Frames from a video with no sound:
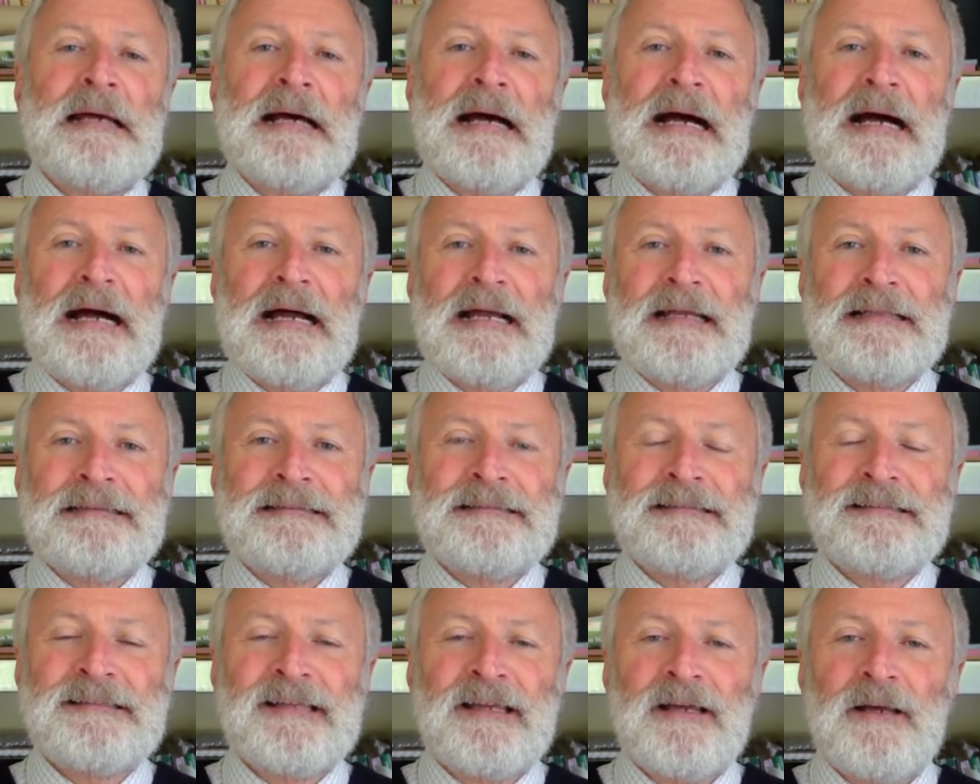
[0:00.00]

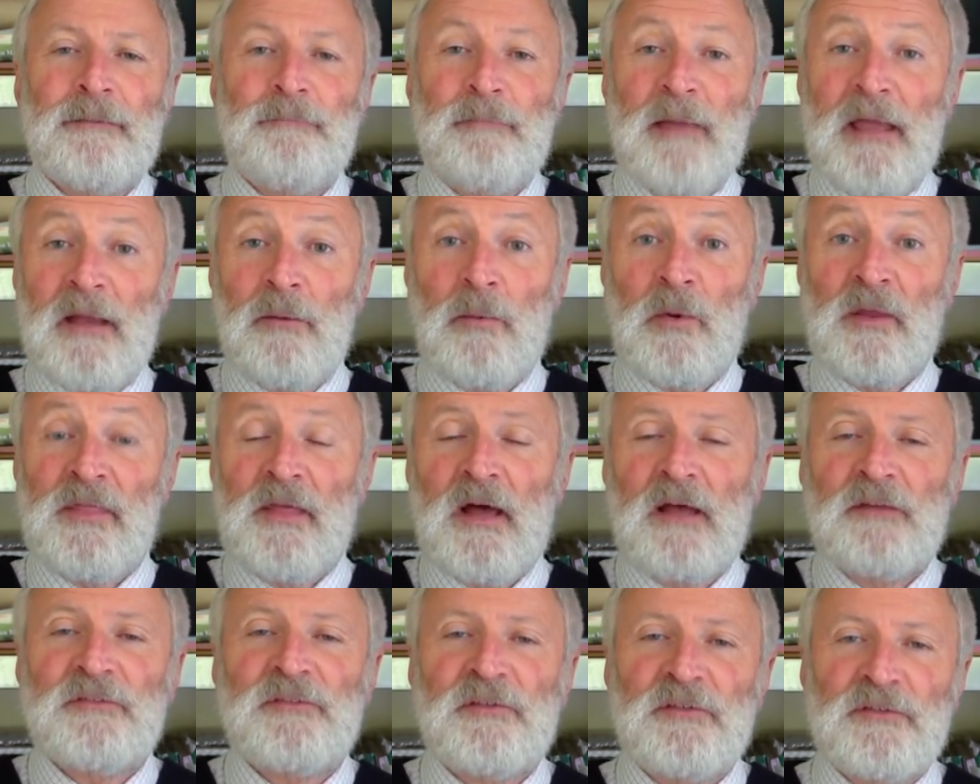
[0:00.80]
And uh, bear with
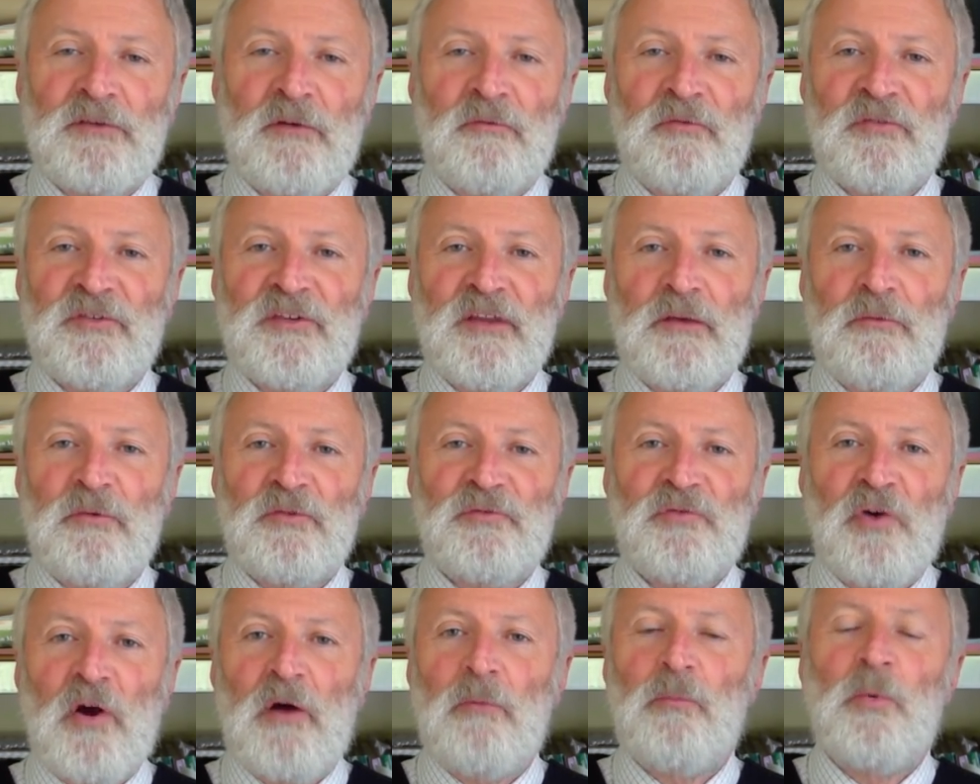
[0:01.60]
us because obviously we're
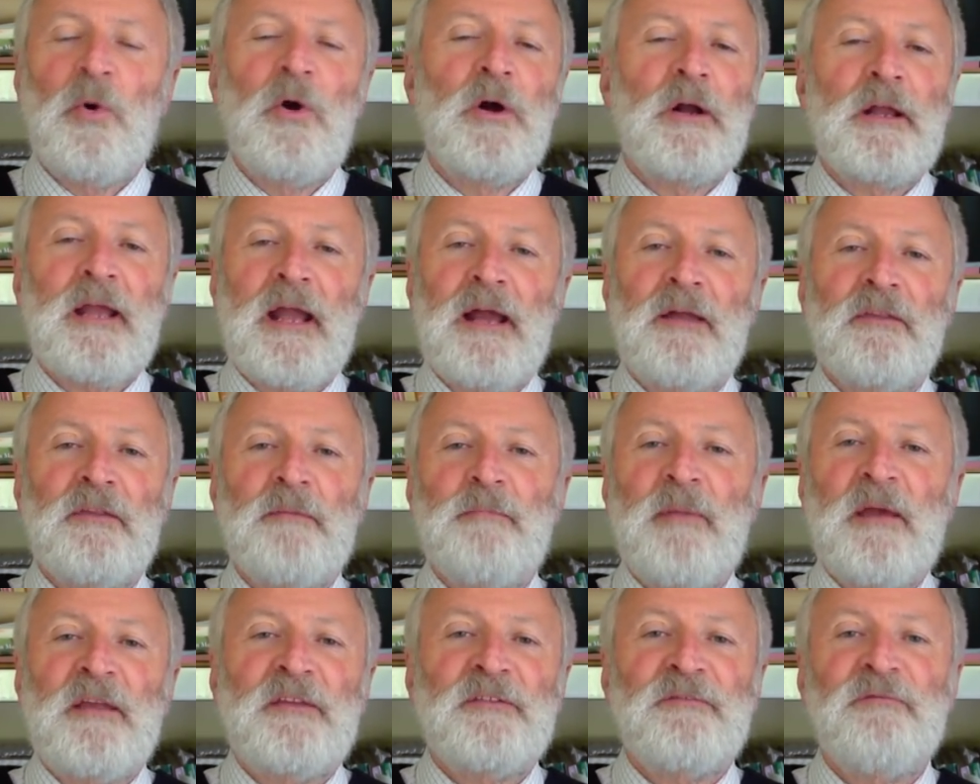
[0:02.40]
trying to work out the
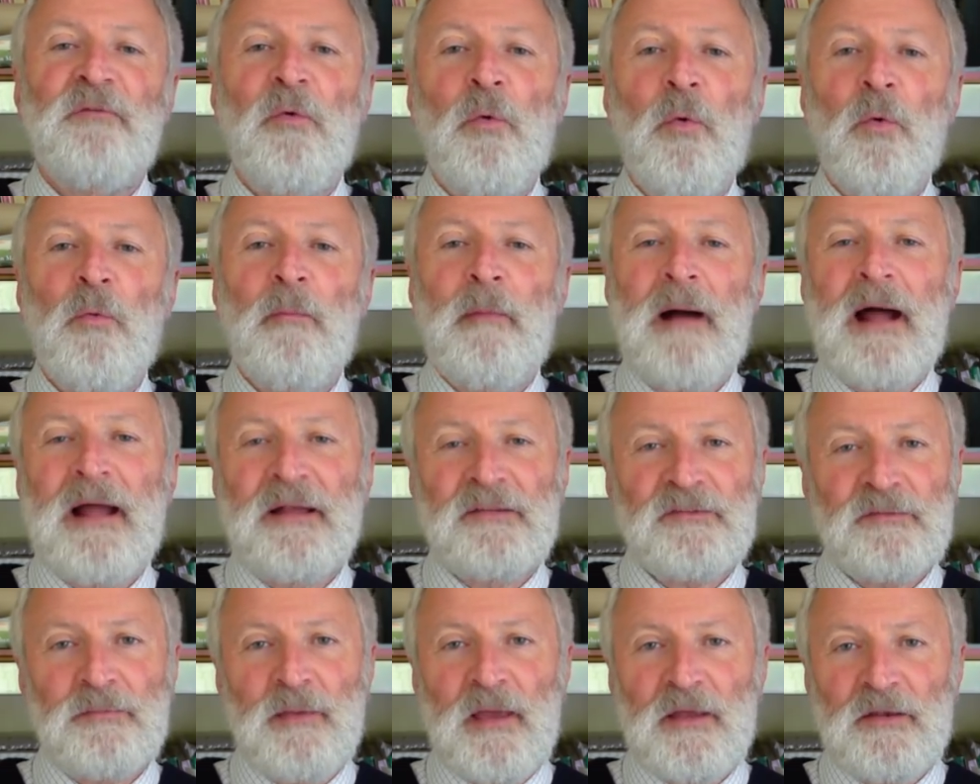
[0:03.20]
best
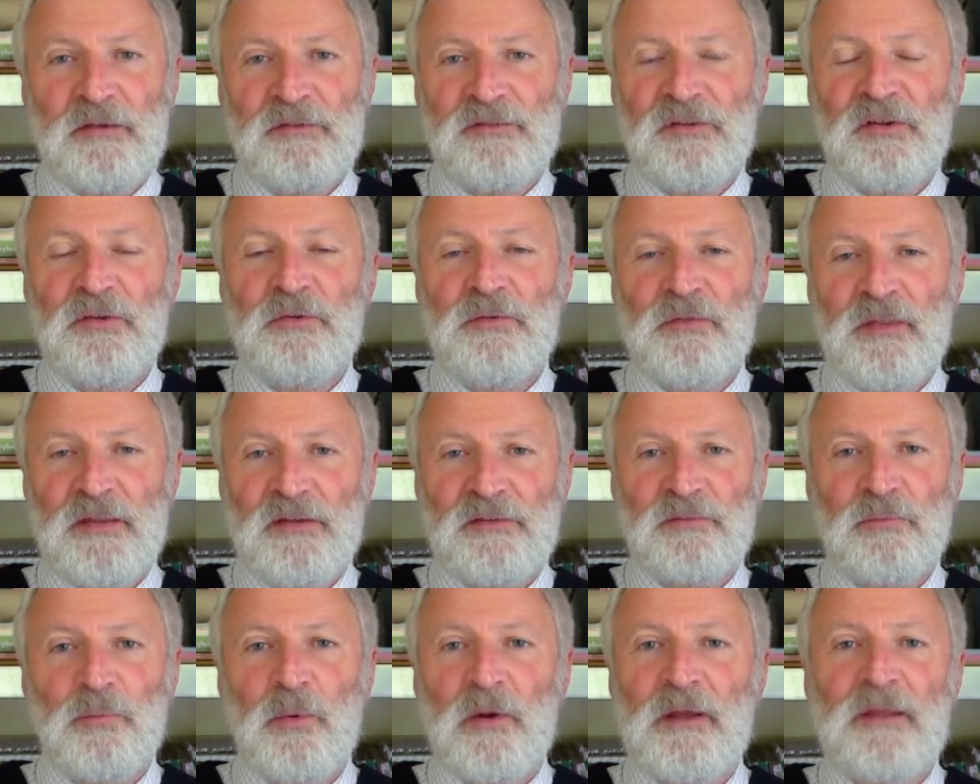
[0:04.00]
format to be able to do
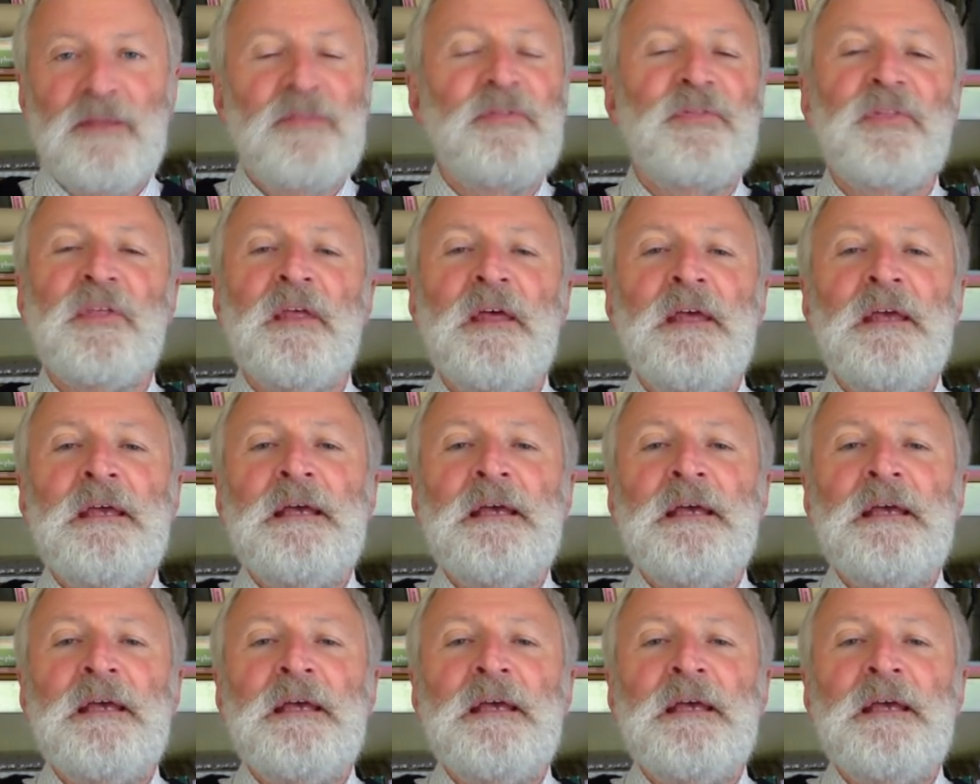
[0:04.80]
this with.